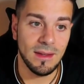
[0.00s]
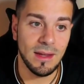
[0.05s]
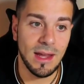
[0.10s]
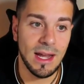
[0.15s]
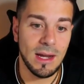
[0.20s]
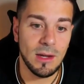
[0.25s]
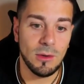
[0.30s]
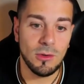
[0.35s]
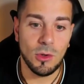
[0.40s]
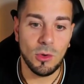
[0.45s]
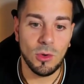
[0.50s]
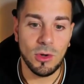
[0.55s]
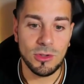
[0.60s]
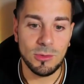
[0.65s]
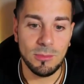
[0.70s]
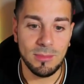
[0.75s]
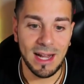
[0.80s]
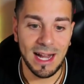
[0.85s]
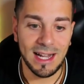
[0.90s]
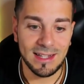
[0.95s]
And of course,
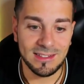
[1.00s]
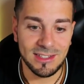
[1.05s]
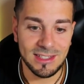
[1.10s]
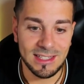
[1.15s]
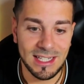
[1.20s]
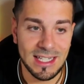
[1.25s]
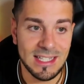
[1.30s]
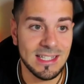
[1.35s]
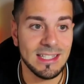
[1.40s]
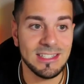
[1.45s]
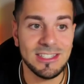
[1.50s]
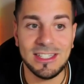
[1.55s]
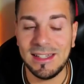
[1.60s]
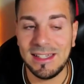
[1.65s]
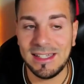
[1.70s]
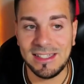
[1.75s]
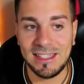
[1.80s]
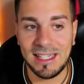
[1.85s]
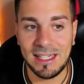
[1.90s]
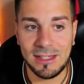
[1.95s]
black's king is in
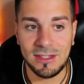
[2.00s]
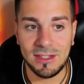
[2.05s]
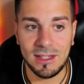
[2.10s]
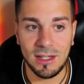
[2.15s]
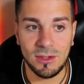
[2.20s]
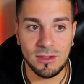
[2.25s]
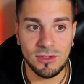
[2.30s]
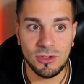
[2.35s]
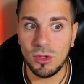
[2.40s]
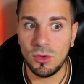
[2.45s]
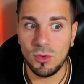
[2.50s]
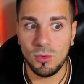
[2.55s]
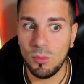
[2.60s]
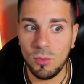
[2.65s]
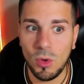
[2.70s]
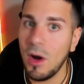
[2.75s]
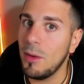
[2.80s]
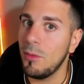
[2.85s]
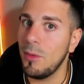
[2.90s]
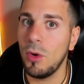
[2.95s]
the center. So
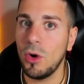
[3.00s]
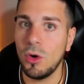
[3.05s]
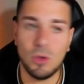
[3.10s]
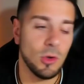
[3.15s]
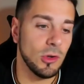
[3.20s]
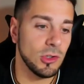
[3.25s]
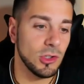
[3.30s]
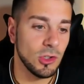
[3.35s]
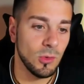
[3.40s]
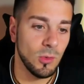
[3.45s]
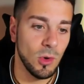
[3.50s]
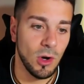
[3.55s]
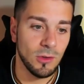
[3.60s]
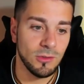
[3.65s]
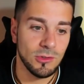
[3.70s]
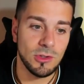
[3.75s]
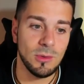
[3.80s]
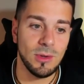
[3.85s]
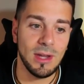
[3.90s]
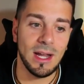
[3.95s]
what more could you want
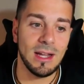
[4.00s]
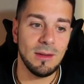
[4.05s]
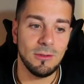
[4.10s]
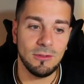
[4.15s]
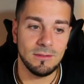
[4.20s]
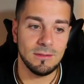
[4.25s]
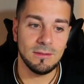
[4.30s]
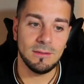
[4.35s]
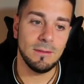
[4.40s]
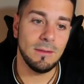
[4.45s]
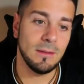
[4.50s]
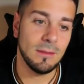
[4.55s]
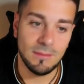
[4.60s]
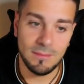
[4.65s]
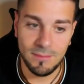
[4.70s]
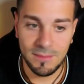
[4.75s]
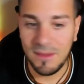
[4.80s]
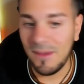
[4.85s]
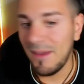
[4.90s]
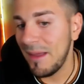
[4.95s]
from life?
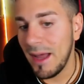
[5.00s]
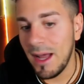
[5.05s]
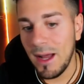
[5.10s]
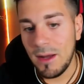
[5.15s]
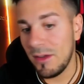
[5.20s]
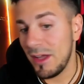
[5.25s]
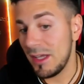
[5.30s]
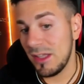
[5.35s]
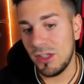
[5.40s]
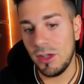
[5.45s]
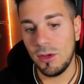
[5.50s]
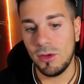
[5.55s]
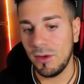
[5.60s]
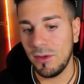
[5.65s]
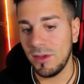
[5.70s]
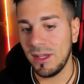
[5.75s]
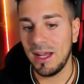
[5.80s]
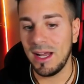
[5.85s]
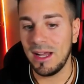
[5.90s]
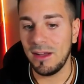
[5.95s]
I'll just show you
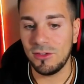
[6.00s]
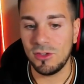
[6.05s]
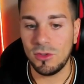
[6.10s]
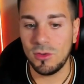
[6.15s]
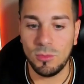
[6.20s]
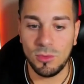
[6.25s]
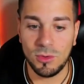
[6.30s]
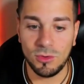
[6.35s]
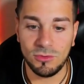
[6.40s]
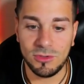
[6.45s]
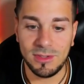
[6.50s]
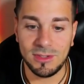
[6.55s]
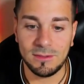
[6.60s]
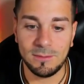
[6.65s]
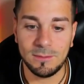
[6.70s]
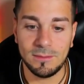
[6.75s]
the last two moves.